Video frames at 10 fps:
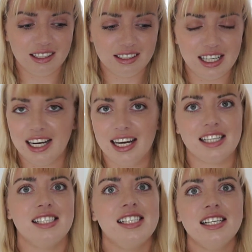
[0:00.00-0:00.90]
died
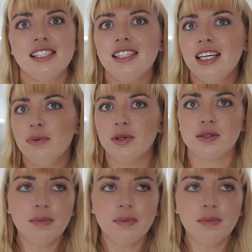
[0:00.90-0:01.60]
accidentally, was